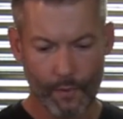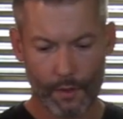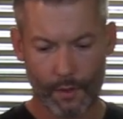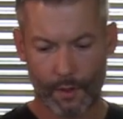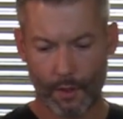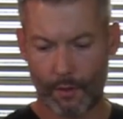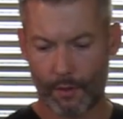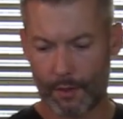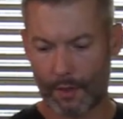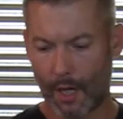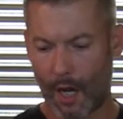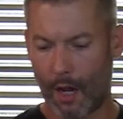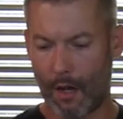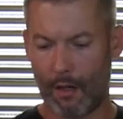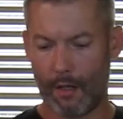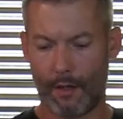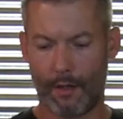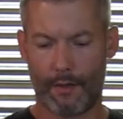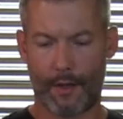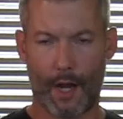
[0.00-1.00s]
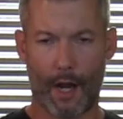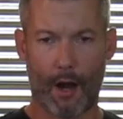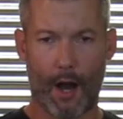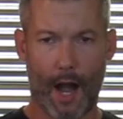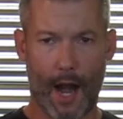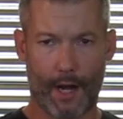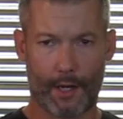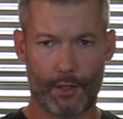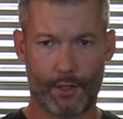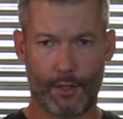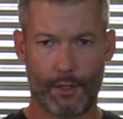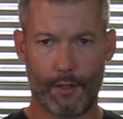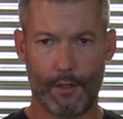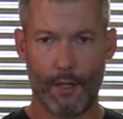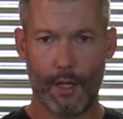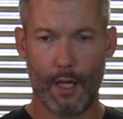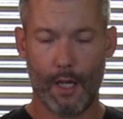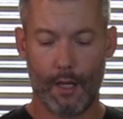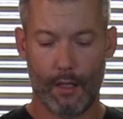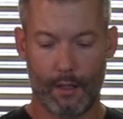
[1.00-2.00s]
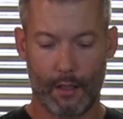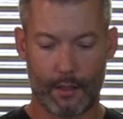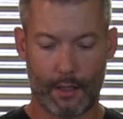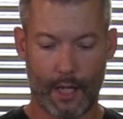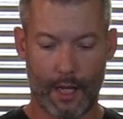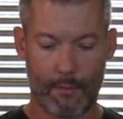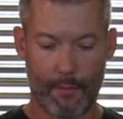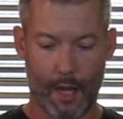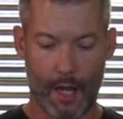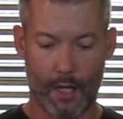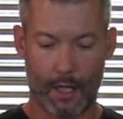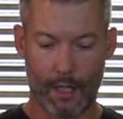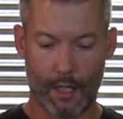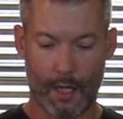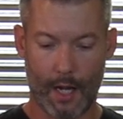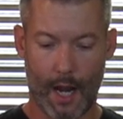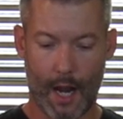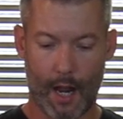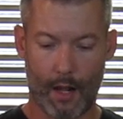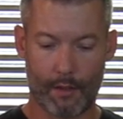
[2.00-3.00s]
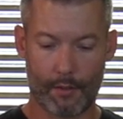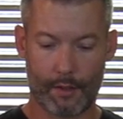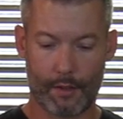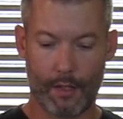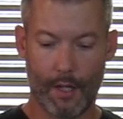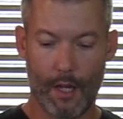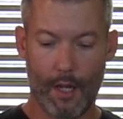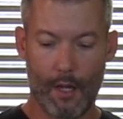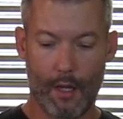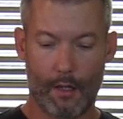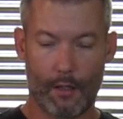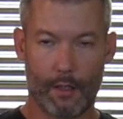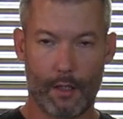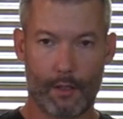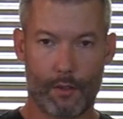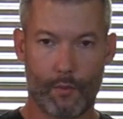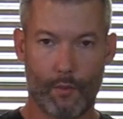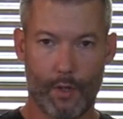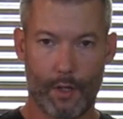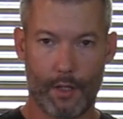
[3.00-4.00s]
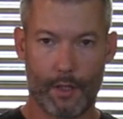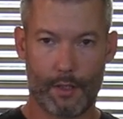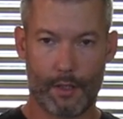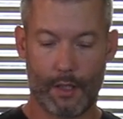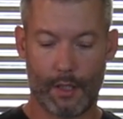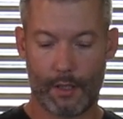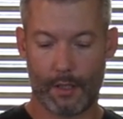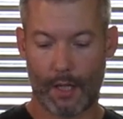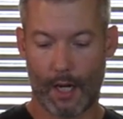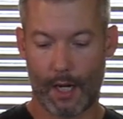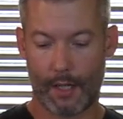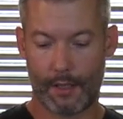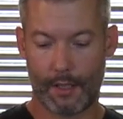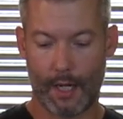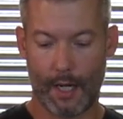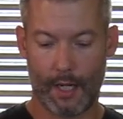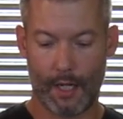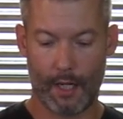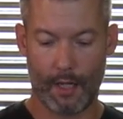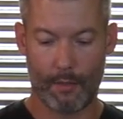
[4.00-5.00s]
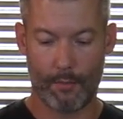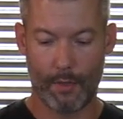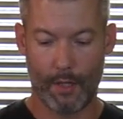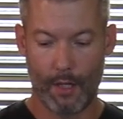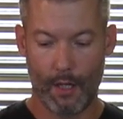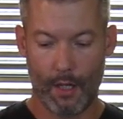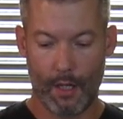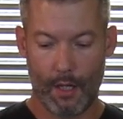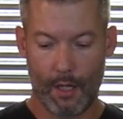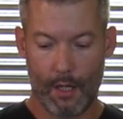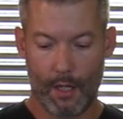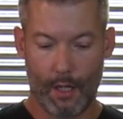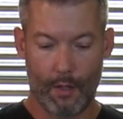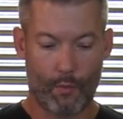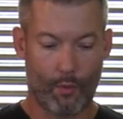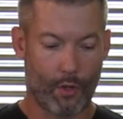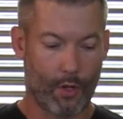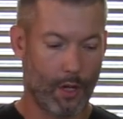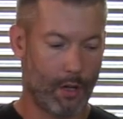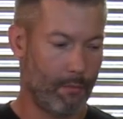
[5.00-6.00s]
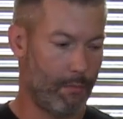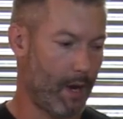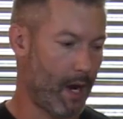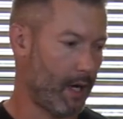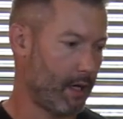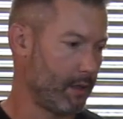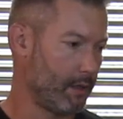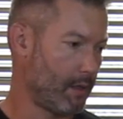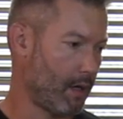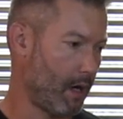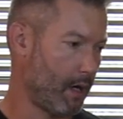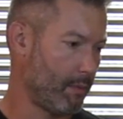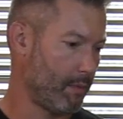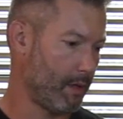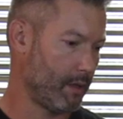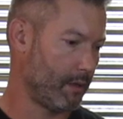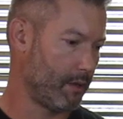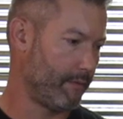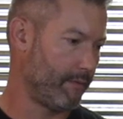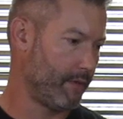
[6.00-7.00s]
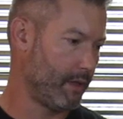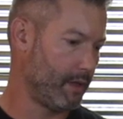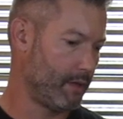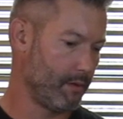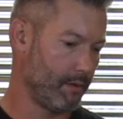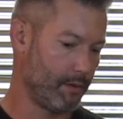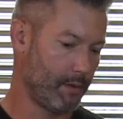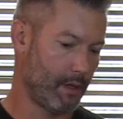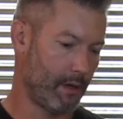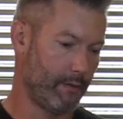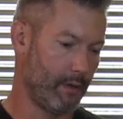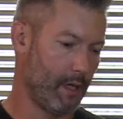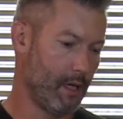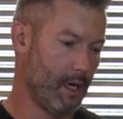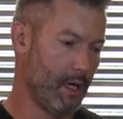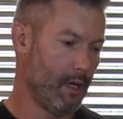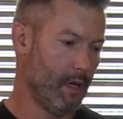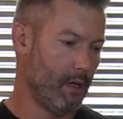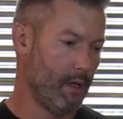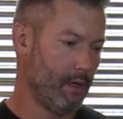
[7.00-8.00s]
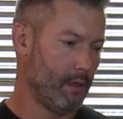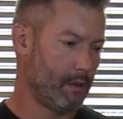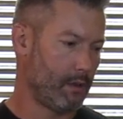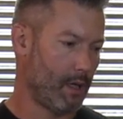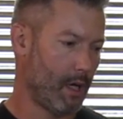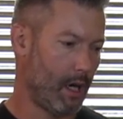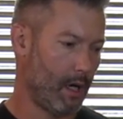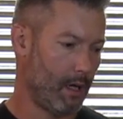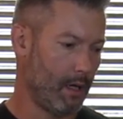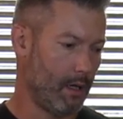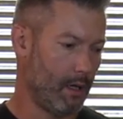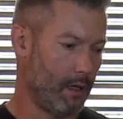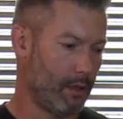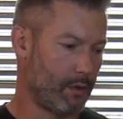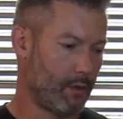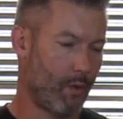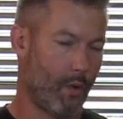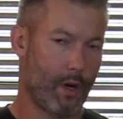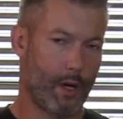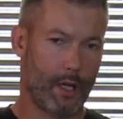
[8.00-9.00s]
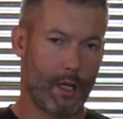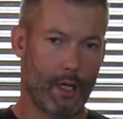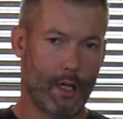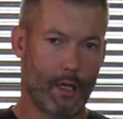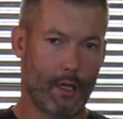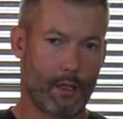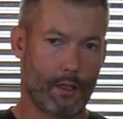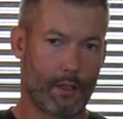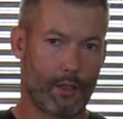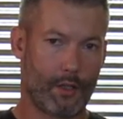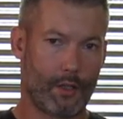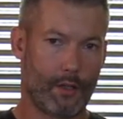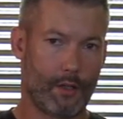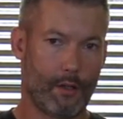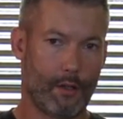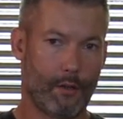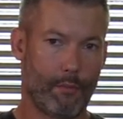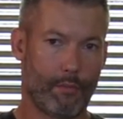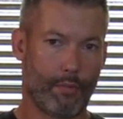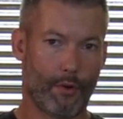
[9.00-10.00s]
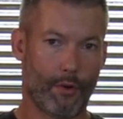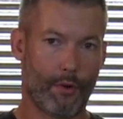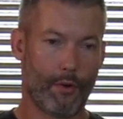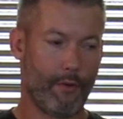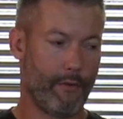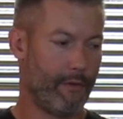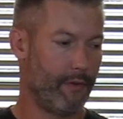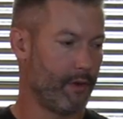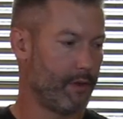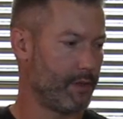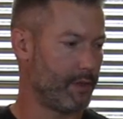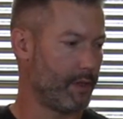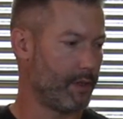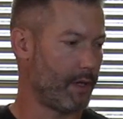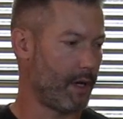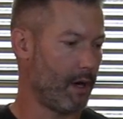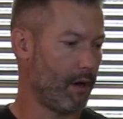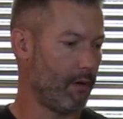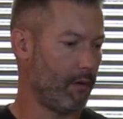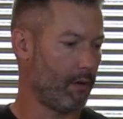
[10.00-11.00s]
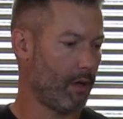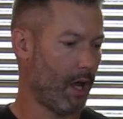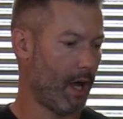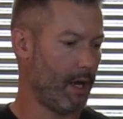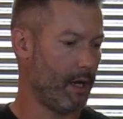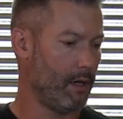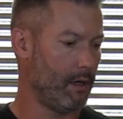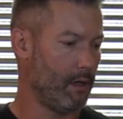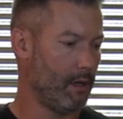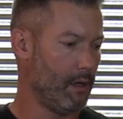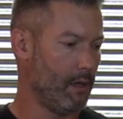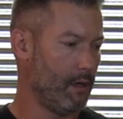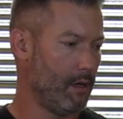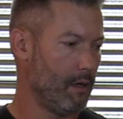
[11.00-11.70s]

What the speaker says: So it's got their action that they make in-house. This one is in titanium, and we'll come back and talk about the features of it. It's got a 20-inch proof Sendero Light